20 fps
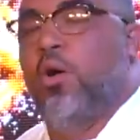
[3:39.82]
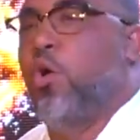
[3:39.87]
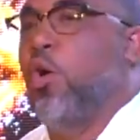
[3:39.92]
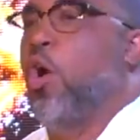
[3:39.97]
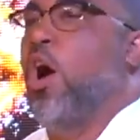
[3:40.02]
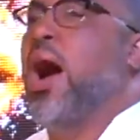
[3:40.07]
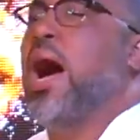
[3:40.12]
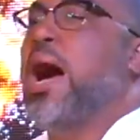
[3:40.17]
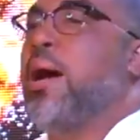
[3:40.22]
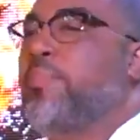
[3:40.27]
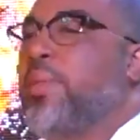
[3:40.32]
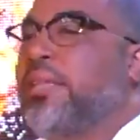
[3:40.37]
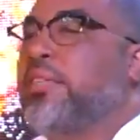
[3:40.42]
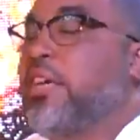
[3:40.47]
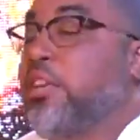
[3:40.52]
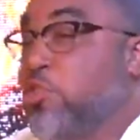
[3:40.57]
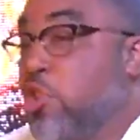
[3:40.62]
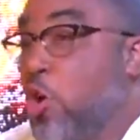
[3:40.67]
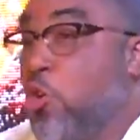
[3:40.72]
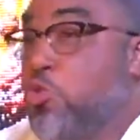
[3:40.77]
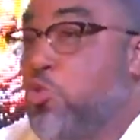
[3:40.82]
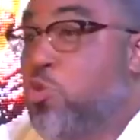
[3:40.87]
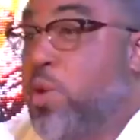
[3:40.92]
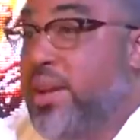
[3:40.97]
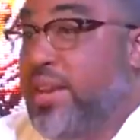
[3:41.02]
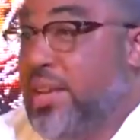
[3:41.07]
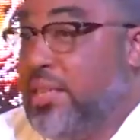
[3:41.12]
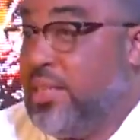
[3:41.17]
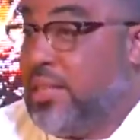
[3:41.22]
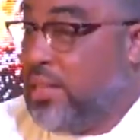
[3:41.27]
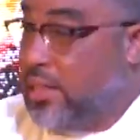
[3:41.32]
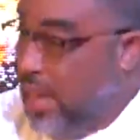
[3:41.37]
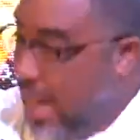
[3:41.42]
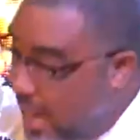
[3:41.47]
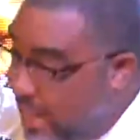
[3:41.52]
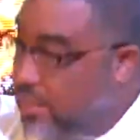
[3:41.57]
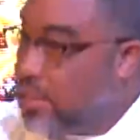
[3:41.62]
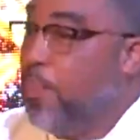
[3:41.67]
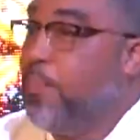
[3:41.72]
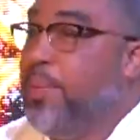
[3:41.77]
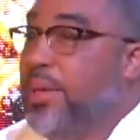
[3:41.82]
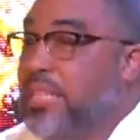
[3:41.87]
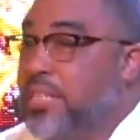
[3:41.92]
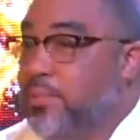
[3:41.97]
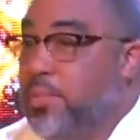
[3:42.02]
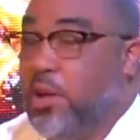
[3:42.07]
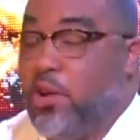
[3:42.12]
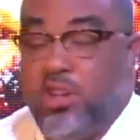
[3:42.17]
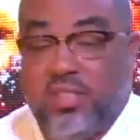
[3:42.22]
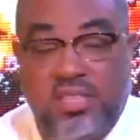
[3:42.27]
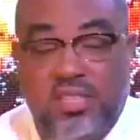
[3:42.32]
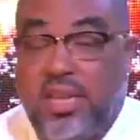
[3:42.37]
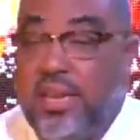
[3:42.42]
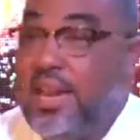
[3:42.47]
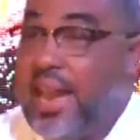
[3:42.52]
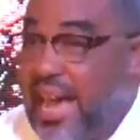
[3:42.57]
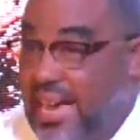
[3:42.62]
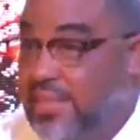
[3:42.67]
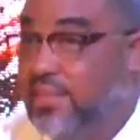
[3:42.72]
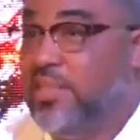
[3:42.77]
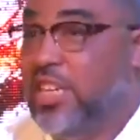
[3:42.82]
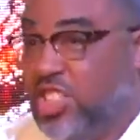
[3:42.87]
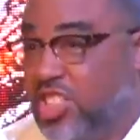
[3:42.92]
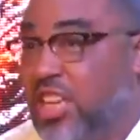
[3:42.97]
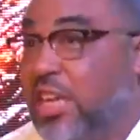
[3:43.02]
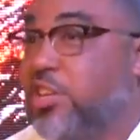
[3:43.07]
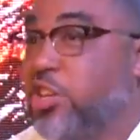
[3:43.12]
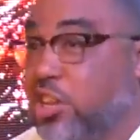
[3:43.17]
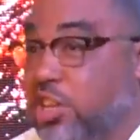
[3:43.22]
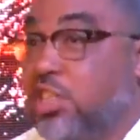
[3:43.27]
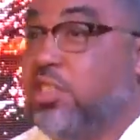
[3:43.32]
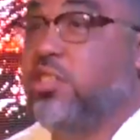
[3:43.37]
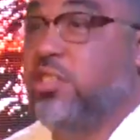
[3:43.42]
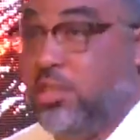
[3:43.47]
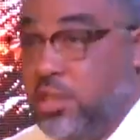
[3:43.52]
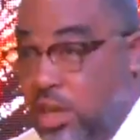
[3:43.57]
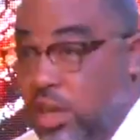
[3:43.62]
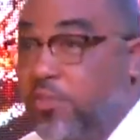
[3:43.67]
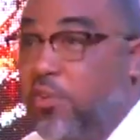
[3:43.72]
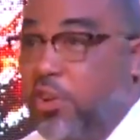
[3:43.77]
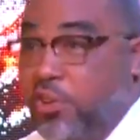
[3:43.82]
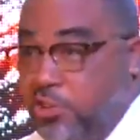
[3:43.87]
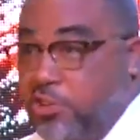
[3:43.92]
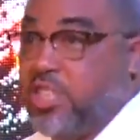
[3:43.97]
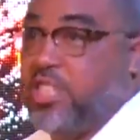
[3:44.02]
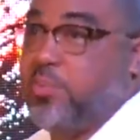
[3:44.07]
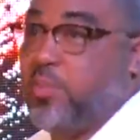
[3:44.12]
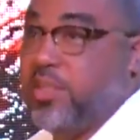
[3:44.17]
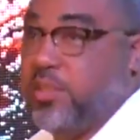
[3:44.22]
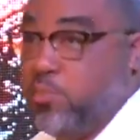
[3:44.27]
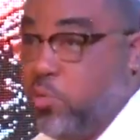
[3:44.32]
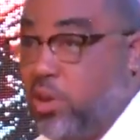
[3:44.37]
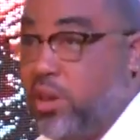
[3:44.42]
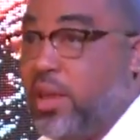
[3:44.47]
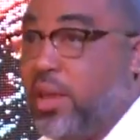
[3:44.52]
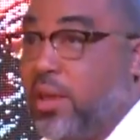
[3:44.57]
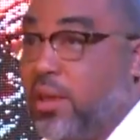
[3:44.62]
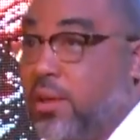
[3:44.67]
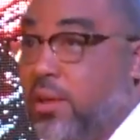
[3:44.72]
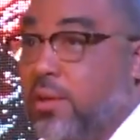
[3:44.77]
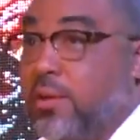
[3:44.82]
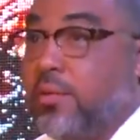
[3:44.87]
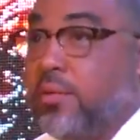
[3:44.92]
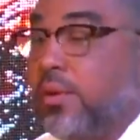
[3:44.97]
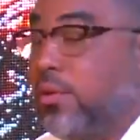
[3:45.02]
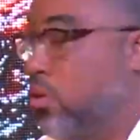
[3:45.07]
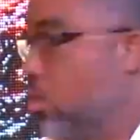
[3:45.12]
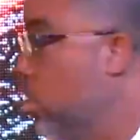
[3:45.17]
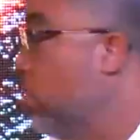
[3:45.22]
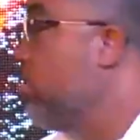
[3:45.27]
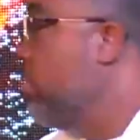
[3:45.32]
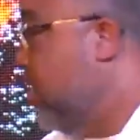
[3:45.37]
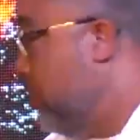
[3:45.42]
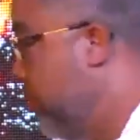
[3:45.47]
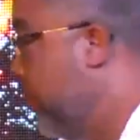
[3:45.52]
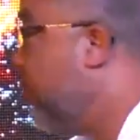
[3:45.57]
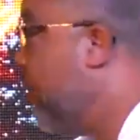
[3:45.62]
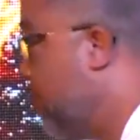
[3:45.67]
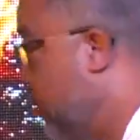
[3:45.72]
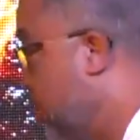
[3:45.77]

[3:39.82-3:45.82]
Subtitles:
or ham that you now do and you slice a piece because it's a nice dish that you can serve on Christmas morning or for